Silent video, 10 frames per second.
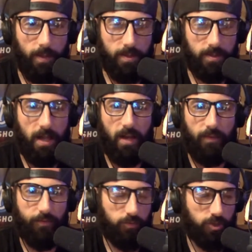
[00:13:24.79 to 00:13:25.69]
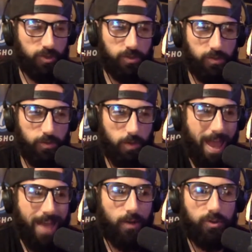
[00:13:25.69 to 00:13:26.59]
There's a lot of just
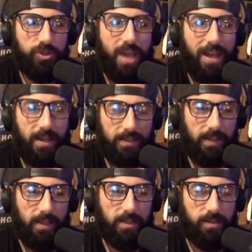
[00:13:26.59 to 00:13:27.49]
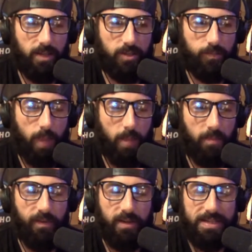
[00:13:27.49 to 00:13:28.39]
energetically, it's probably
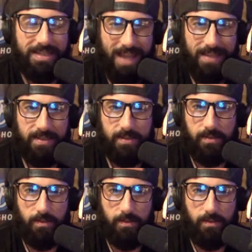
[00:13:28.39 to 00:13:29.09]
very tense.